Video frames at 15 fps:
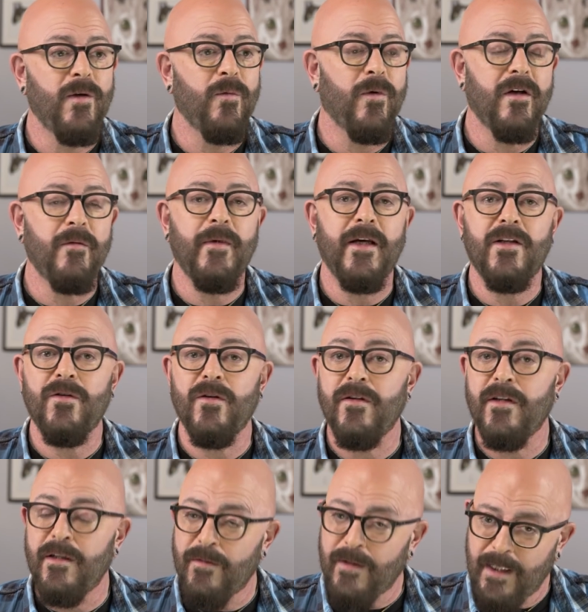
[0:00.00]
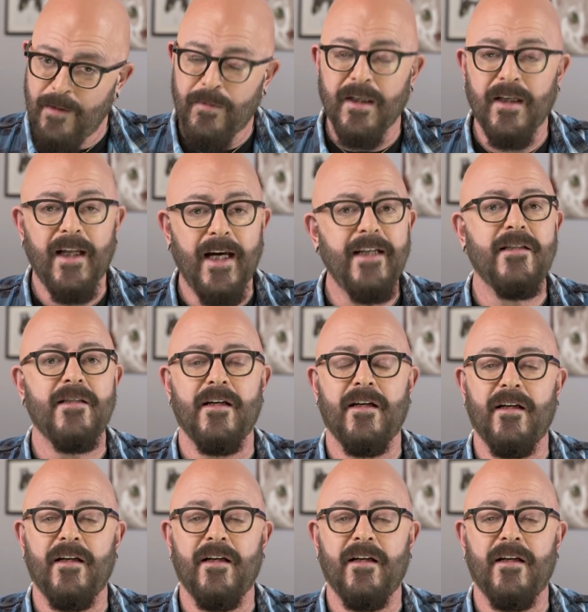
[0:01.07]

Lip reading: you want to make sure that you keep the lights